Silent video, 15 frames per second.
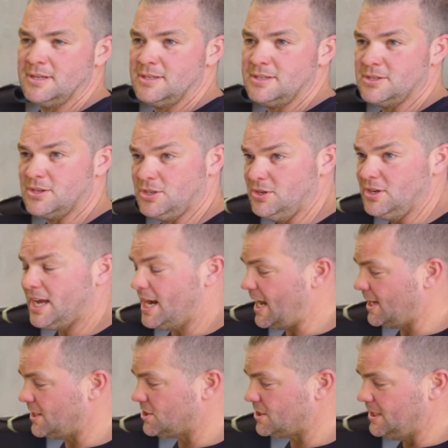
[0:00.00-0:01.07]
So you can
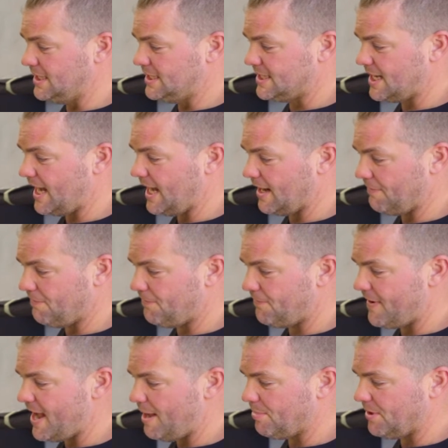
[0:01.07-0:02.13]
actually take a
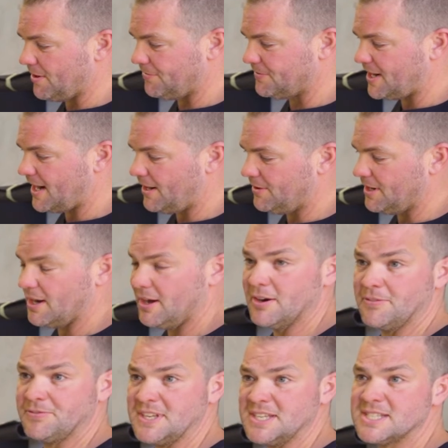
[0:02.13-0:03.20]
fair bit of current out
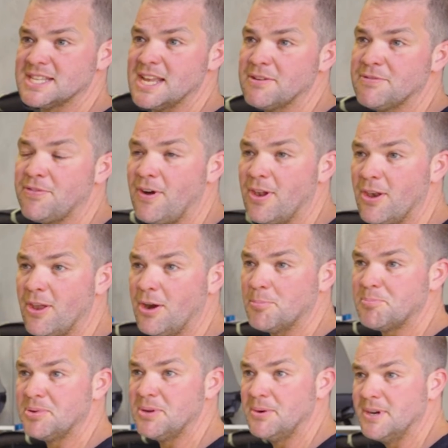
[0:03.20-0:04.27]
of this thing for a long
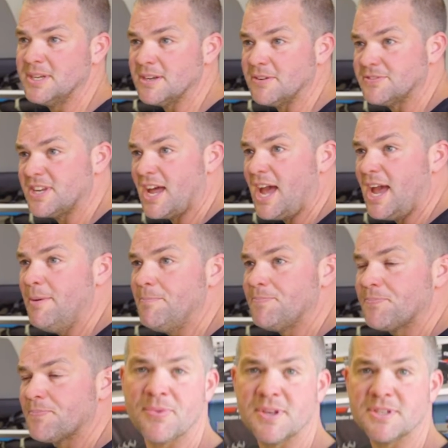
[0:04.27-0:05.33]
period of time.
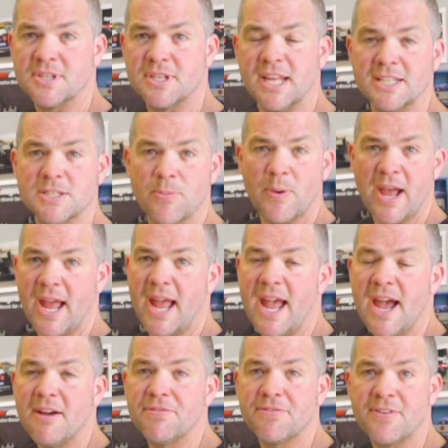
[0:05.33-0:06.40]
So that's why an
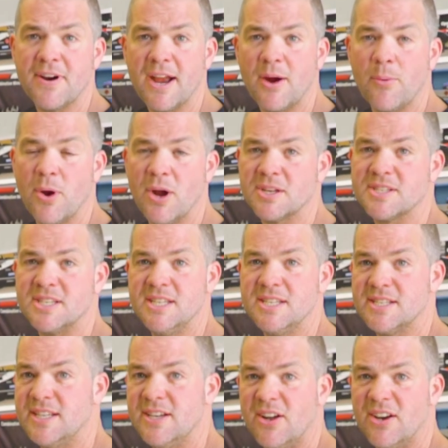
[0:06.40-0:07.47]
air fryer works
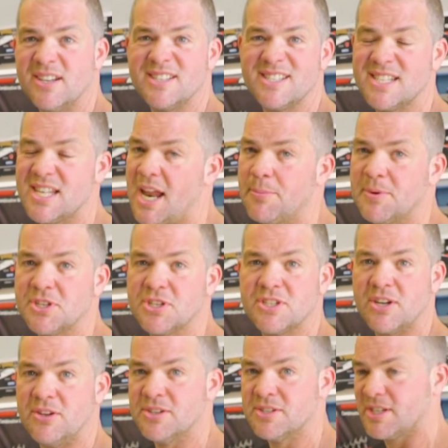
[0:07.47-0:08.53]
easily on it. Sandwich
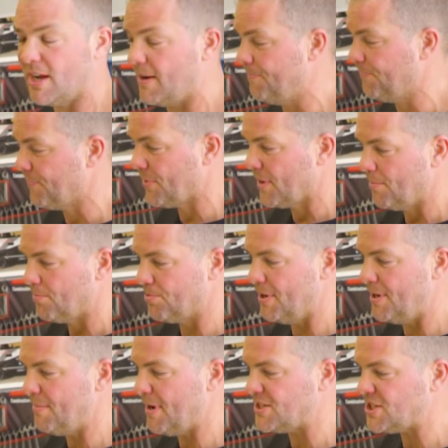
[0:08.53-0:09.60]
toaster,
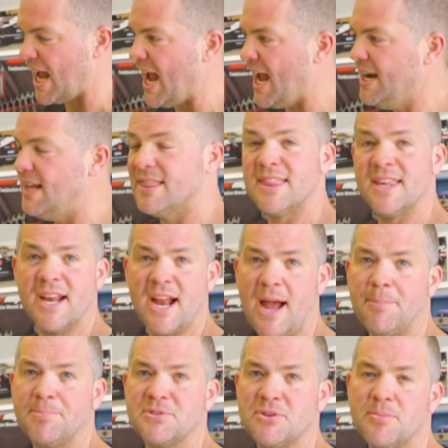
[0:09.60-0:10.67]
pretty much anything
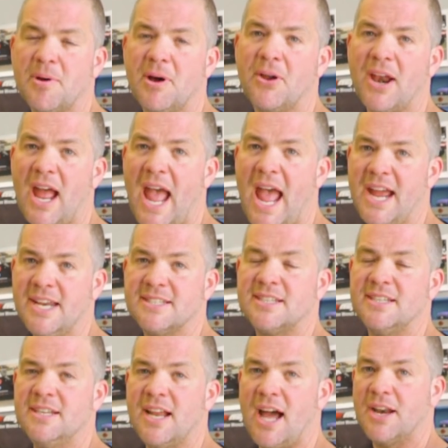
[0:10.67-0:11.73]
up to about
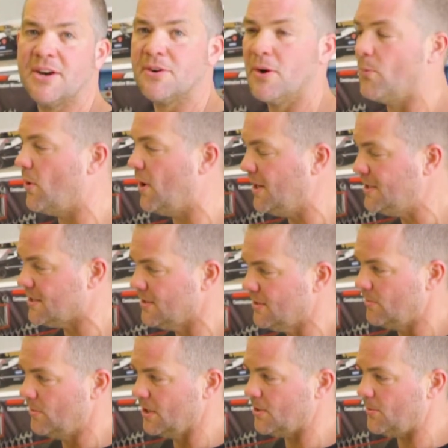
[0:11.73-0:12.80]
1800 watt
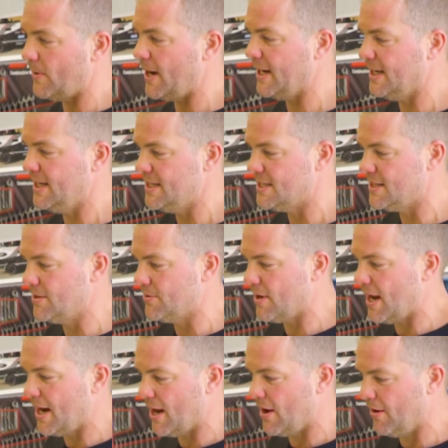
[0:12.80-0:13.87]
will quite easily
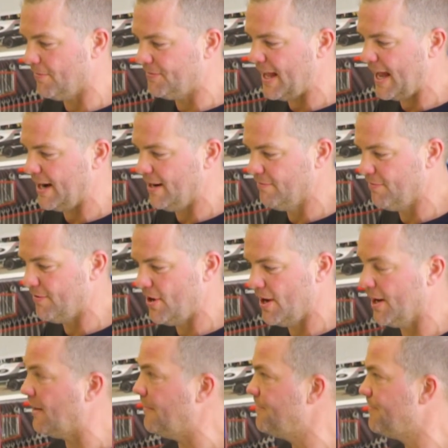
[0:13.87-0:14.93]
run off that
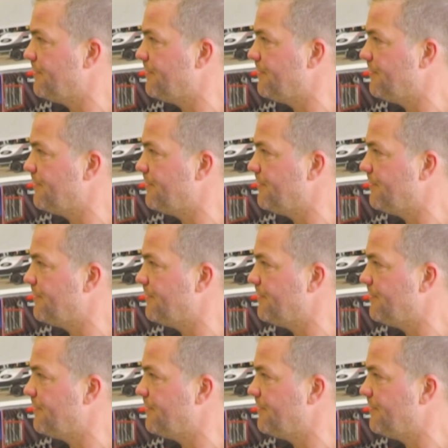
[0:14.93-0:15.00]
inverter.